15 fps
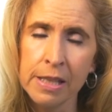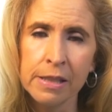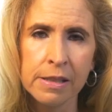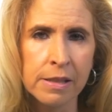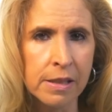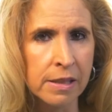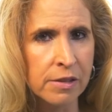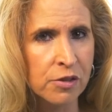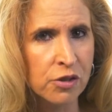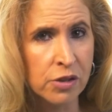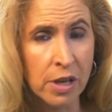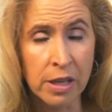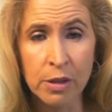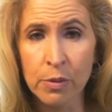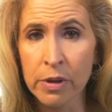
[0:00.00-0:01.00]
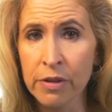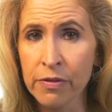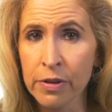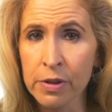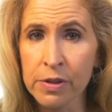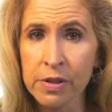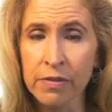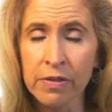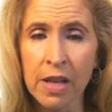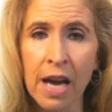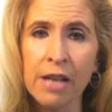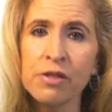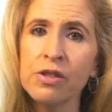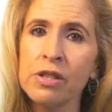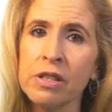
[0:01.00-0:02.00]
Since January 1st of
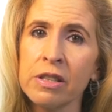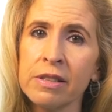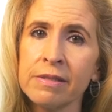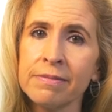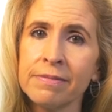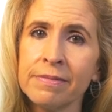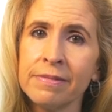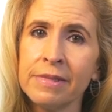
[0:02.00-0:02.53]
last year,